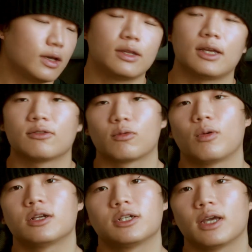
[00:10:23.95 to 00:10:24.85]
Thanks for
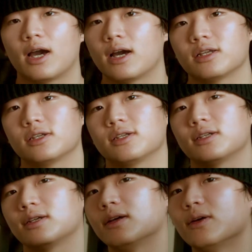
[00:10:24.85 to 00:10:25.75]
watching, guys.
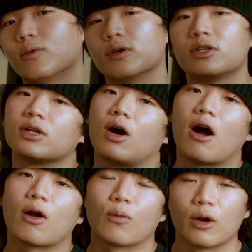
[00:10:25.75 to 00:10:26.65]
It was
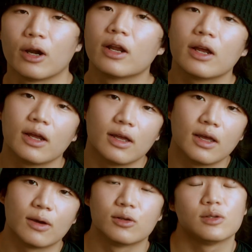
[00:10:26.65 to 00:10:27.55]
awkward.
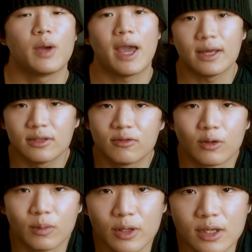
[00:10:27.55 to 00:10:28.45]
was a pain to
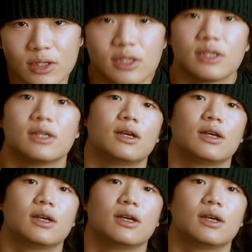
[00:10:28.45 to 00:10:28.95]
film this,